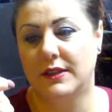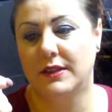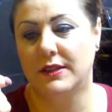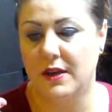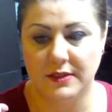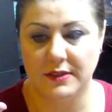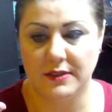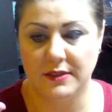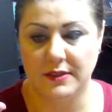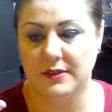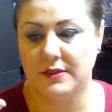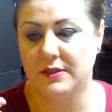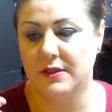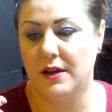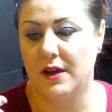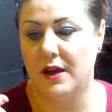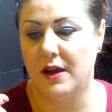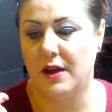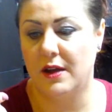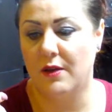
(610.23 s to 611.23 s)
It is
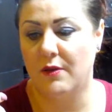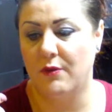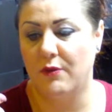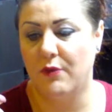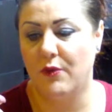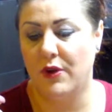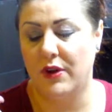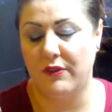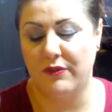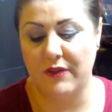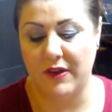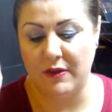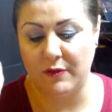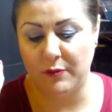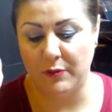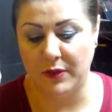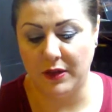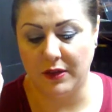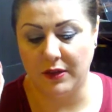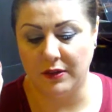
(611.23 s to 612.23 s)
45
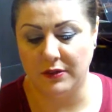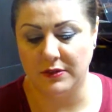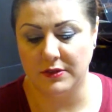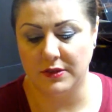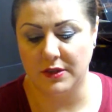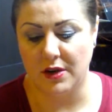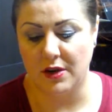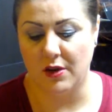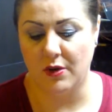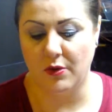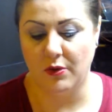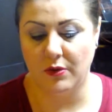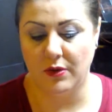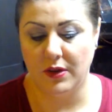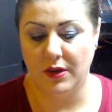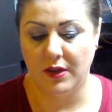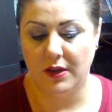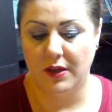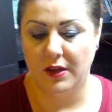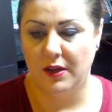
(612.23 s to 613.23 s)
mils, so
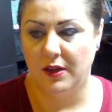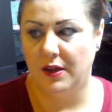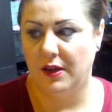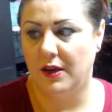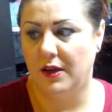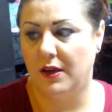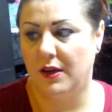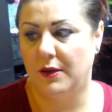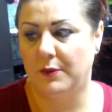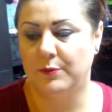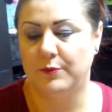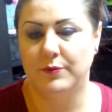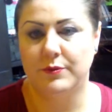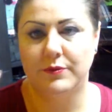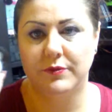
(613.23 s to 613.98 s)
um,